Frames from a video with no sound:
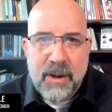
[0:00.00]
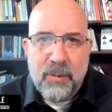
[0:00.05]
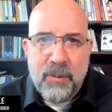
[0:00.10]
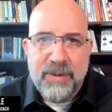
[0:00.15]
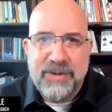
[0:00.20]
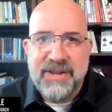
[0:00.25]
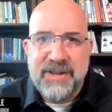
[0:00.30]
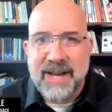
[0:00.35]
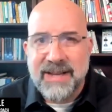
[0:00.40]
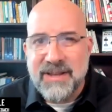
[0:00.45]

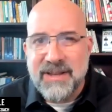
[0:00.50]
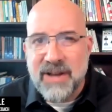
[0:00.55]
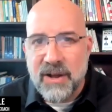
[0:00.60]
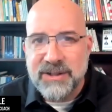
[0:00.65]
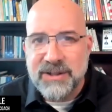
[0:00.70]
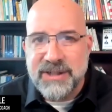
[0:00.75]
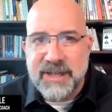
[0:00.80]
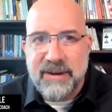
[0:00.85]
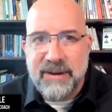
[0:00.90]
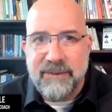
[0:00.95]
With
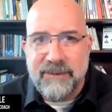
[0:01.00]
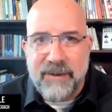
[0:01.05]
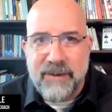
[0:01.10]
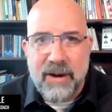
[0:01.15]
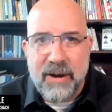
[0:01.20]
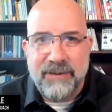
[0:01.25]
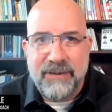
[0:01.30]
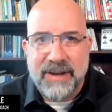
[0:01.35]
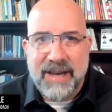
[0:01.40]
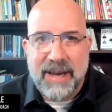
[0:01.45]
technology
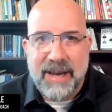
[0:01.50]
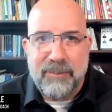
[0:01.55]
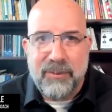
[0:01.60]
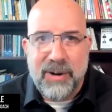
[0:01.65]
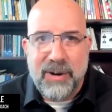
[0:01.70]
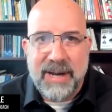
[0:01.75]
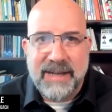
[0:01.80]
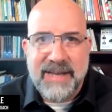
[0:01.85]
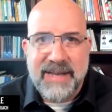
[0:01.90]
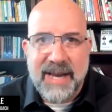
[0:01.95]
evolving at
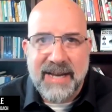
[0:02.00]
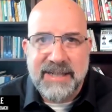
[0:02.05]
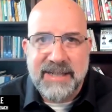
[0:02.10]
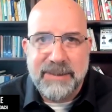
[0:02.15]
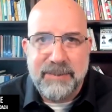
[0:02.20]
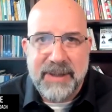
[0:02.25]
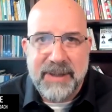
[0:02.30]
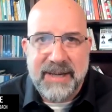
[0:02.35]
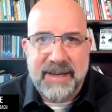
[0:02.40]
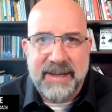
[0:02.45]
breakneck
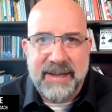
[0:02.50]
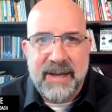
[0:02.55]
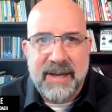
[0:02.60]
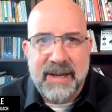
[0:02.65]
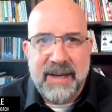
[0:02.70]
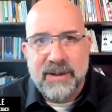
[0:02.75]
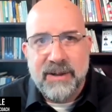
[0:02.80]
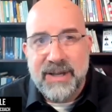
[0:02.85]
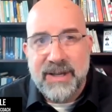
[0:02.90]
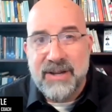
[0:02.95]
speed,
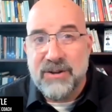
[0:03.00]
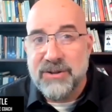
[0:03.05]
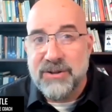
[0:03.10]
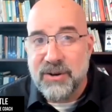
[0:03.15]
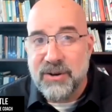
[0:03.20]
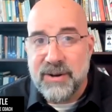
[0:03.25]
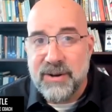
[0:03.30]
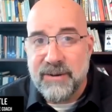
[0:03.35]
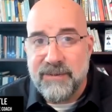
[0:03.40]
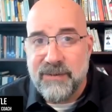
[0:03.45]
leaders are
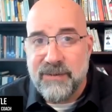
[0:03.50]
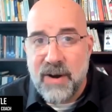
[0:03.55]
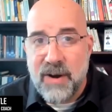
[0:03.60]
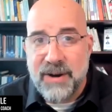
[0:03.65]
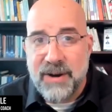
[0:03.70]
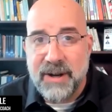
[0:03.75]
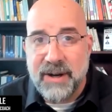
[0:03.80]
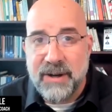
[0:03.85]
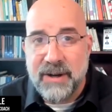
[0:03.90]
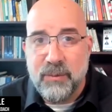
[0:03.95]

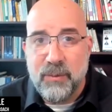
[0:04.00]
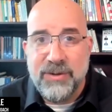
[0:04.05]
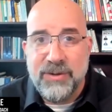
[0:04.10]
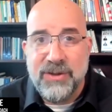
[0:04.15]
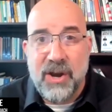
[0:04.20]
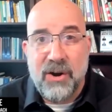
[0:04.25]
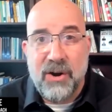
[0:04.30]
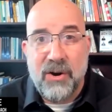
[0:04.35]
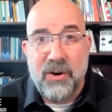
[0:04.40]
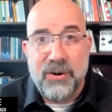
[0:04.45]
confronted with
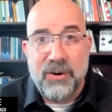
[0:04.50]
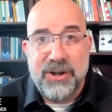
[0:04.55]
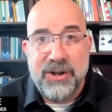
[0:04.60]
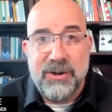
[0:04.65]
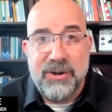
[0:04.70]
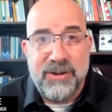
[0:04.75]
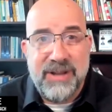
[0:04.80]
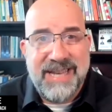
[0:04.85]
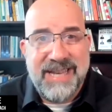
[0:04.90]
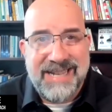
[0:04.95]
the
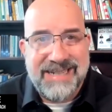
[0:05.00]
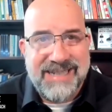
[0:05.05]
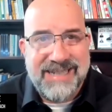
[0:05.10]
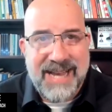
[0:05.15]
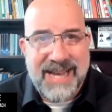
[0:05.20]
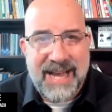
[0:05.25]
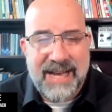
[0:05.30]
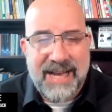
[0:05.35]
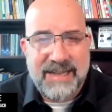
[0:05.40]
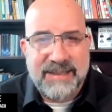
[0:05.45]
Herculean
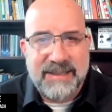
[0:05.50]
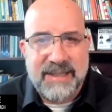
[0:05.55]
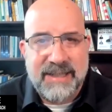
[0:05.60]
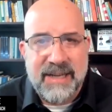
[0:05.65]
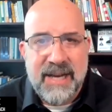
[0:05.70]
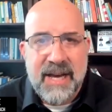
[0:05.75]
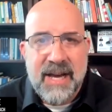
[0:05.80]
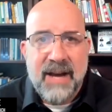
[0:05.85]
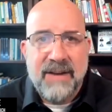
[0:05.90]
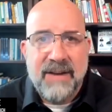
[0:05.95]
task
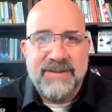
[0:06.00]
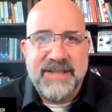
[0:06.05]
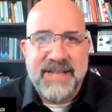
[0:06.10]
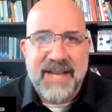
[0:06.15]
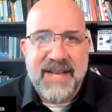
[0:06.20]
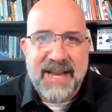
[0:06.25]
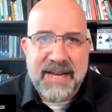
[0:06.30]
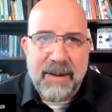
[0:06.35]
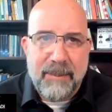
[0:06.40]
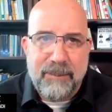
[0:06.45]
of
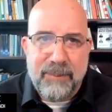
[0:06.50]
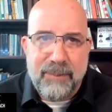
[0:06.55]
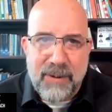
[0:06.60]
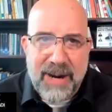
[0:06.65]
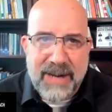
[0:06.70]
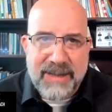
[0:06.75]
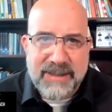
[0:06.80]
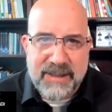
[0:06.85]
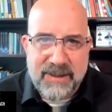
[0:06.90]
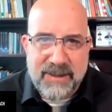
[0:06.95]
staying
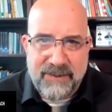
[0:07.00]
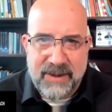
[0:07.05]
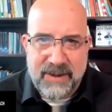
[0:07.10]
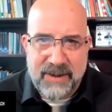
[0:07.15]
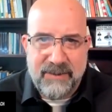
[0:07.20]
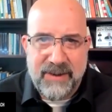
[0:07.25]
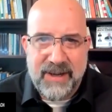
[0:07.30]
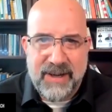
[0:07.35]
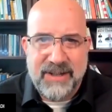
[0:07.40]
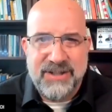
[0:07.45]
abreast of
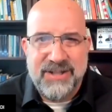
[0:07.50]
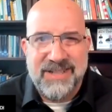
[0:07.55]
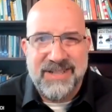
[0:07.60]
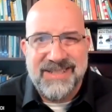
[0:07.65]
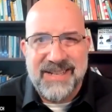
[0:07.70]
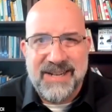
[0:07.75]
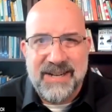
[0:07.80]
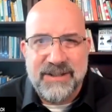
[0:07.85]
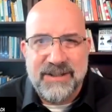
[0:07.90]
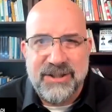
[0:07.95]

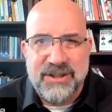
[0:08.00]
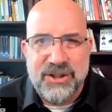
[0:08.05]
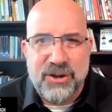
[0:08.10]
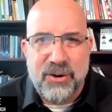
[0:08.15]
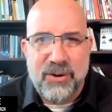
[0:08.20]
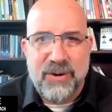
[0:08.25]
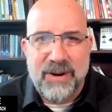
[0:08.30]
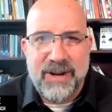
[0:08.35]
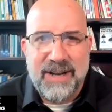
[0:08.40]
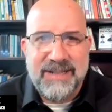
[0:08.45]
innovations and
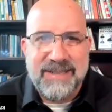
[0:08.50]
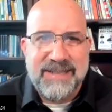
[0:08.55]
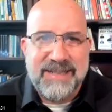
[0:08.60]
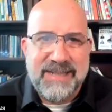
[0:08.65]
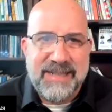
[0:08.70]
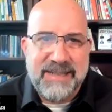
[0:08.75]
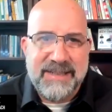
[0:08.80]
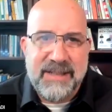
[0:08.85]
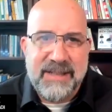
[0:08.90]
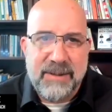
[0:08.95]
ensuring
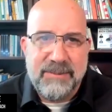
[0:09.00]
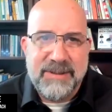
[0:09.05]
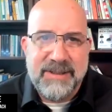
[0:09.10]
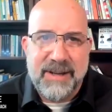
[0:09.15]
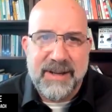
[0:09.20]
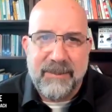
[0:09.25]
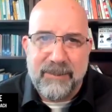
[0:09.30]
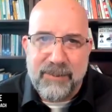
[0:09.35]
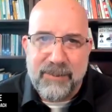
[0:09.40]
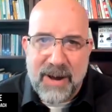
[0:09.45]
systems
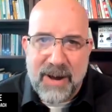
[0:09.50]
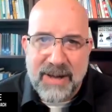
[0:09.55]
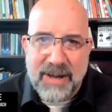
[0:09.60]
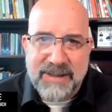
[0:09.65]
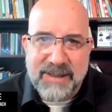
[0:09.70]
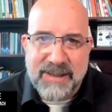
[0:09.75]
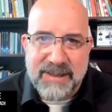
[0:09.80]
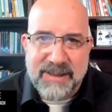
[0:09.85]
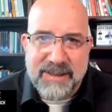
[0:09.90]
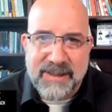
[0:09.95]
and
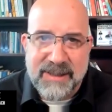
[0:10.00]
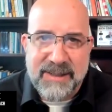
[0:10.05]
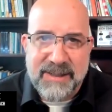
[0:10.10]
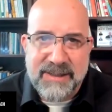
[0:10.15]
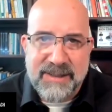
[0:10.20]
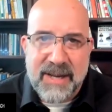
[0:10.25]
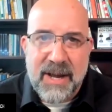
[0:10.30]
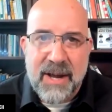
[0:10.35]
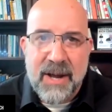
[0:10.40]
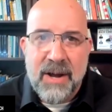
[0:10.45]

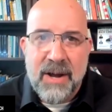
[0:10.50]
processes